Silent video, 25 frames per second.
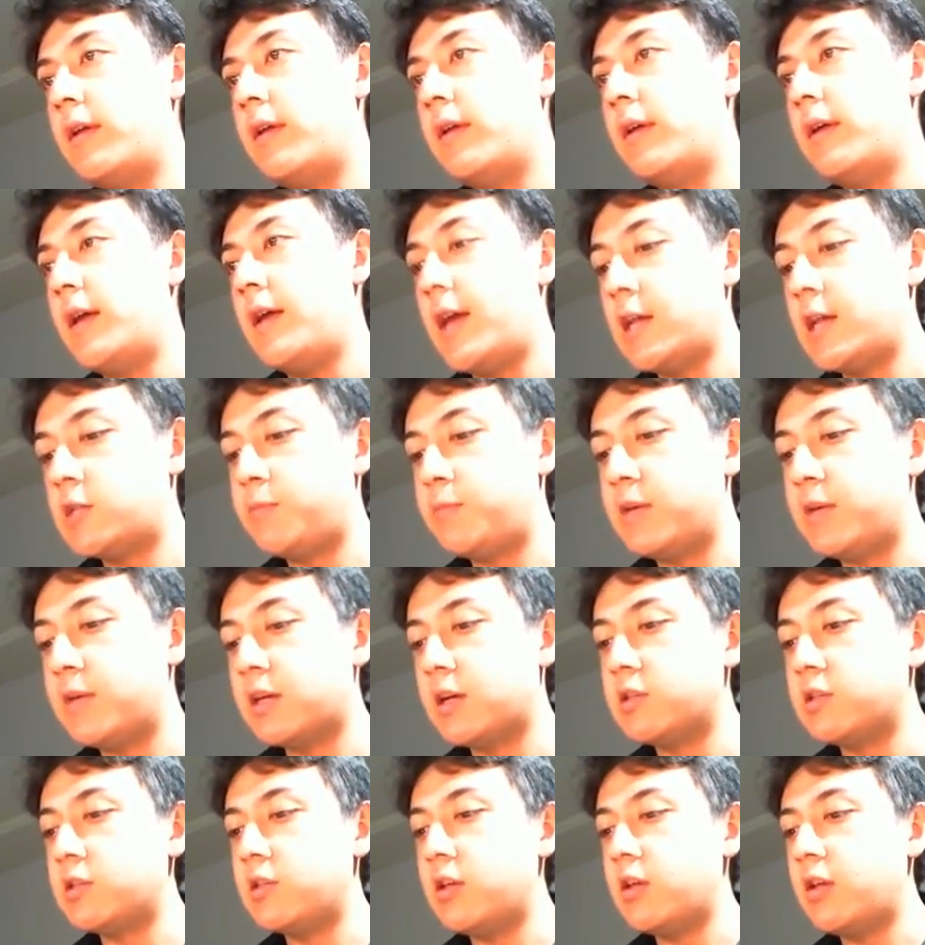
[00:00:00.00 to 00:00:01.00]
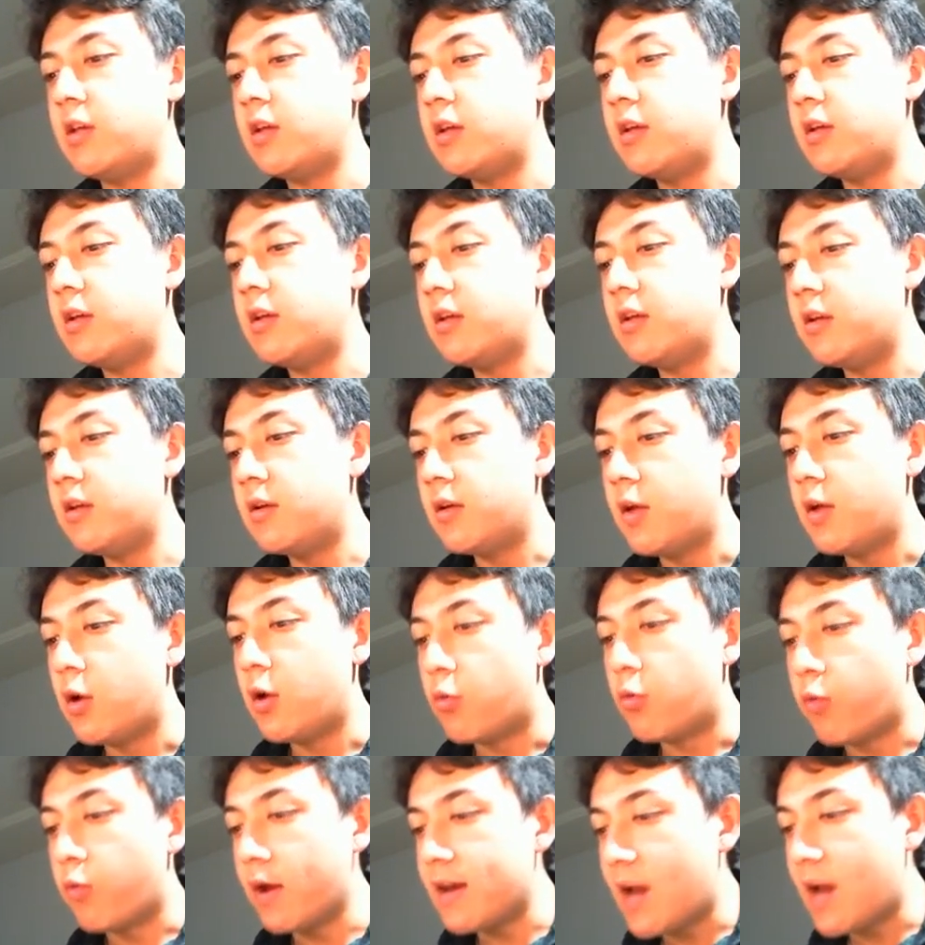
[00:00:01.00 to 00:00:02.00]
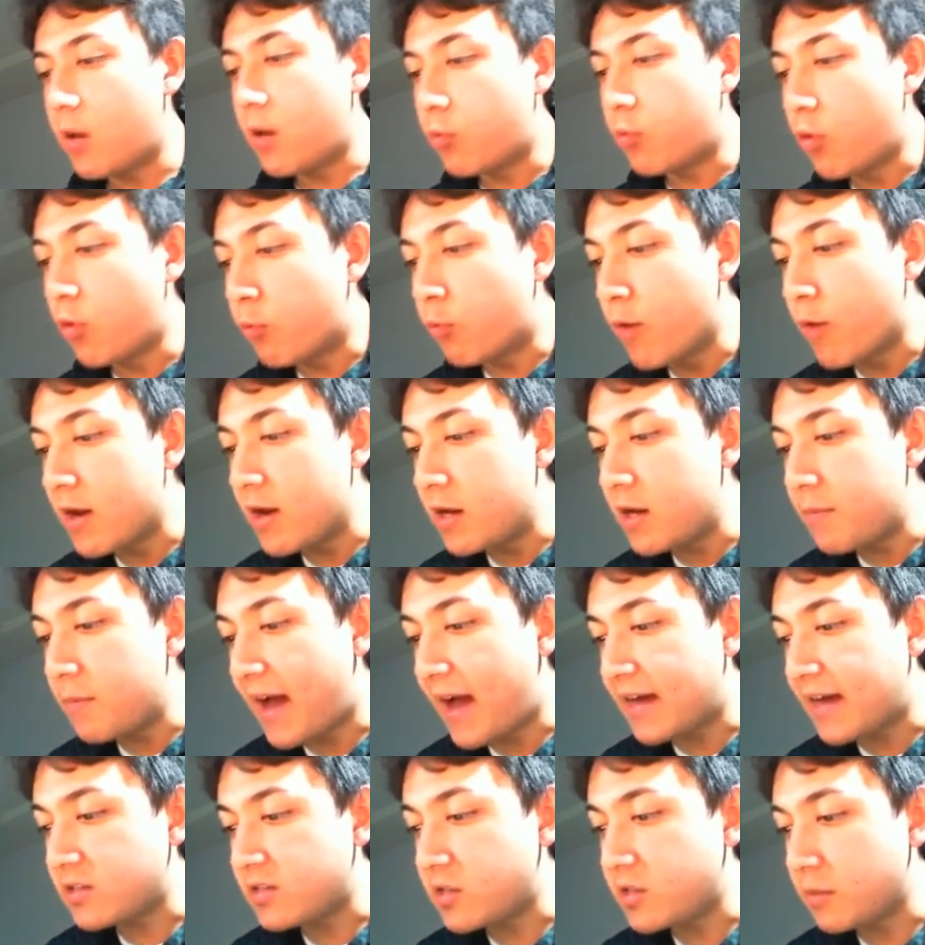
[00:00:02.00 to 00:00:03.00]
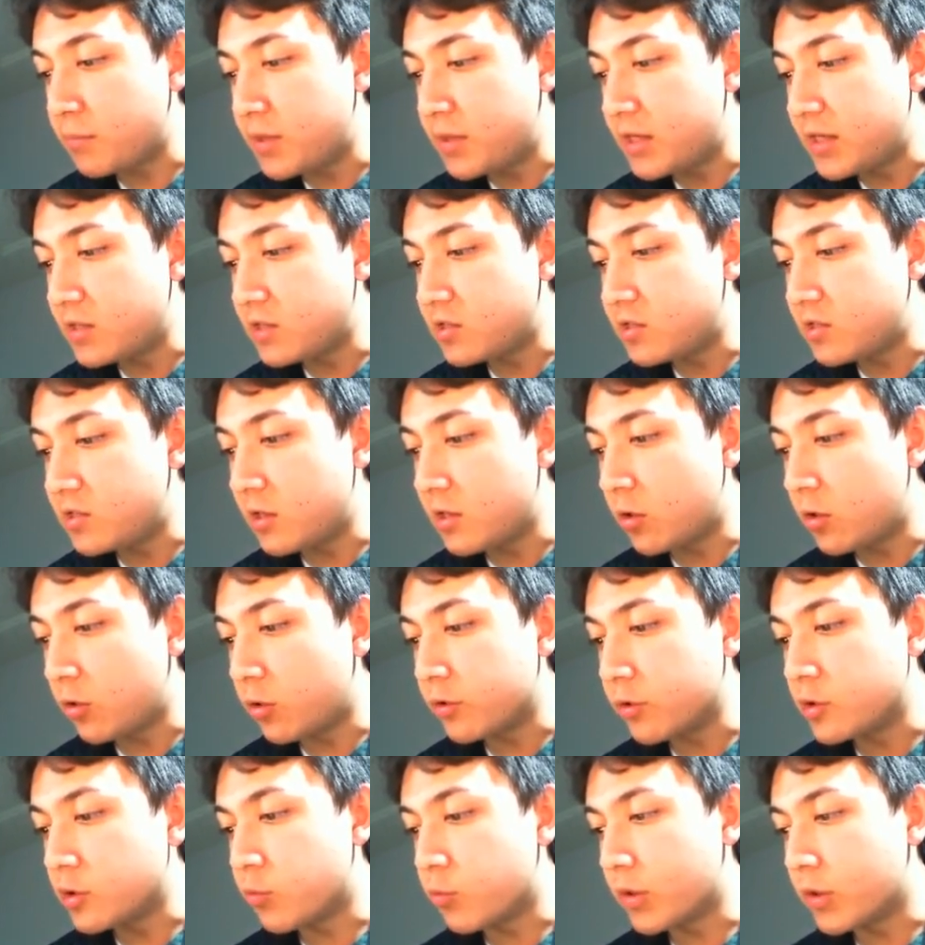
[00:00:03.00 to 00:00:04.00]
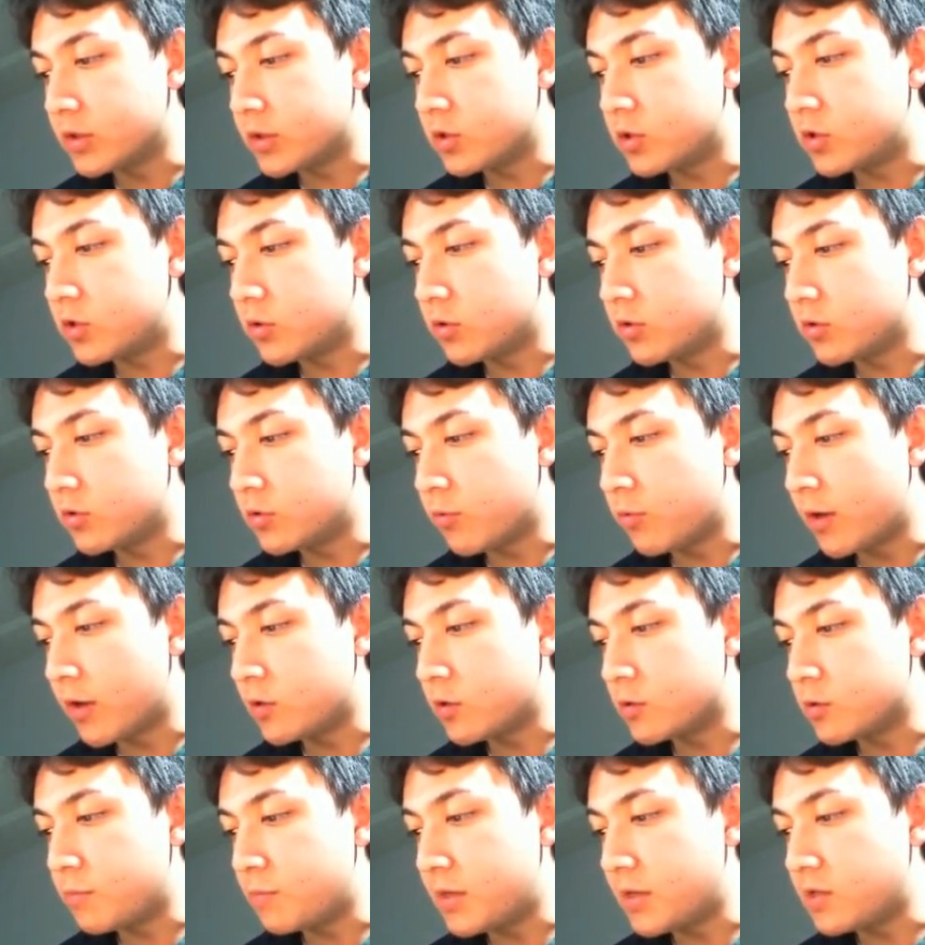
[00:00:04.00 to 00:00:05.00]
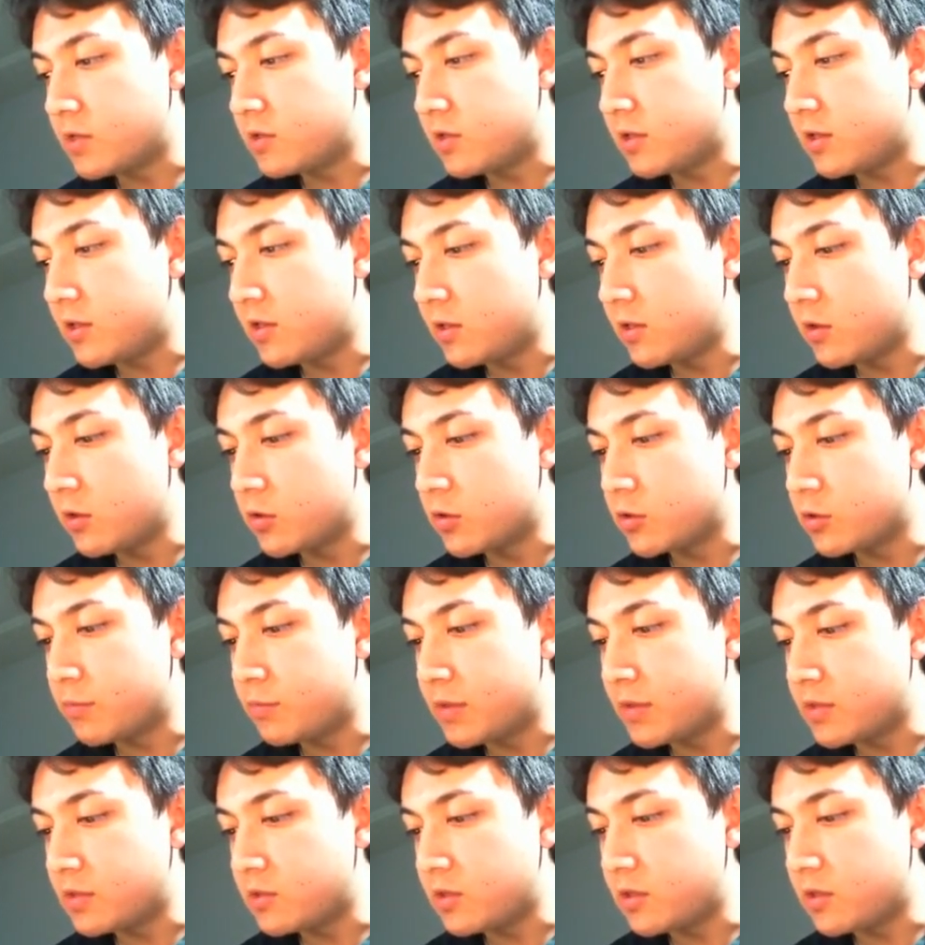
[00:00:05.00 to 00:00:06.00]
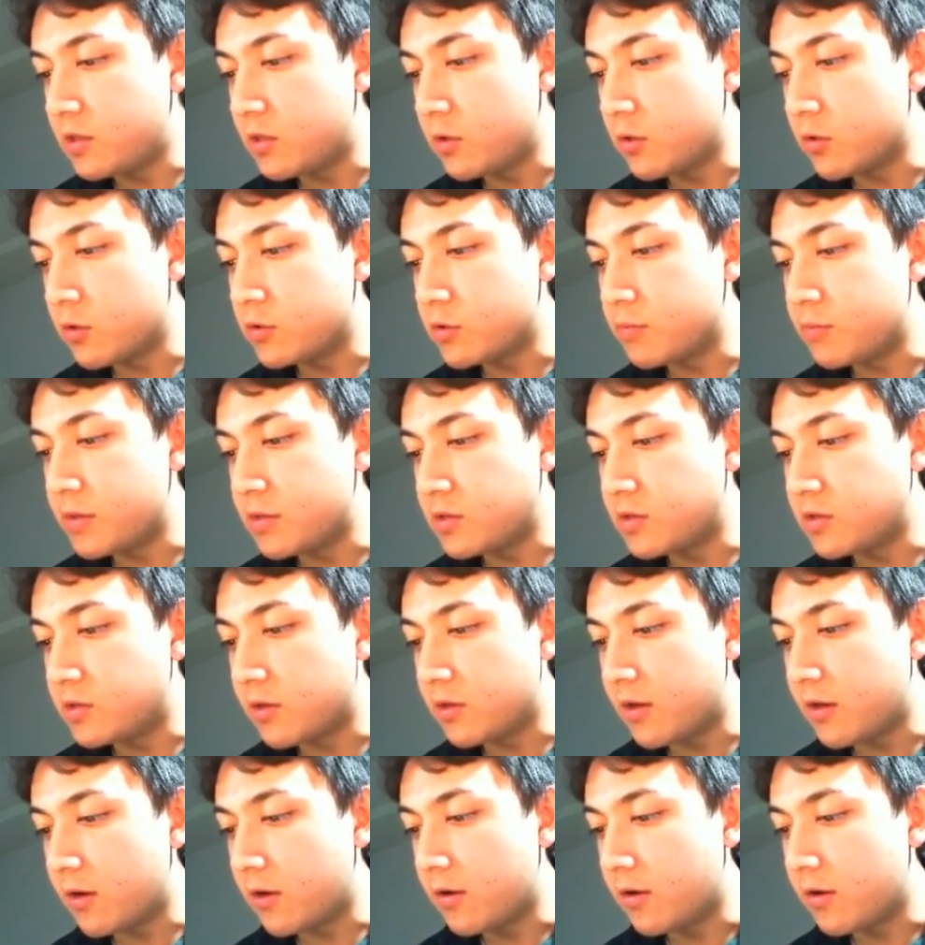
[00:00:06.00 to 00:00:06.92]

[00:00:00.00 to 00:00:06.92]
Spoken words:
it's because right now we're already passing PC in all these registers, right? There's PC here, there's PC here, there's PC there.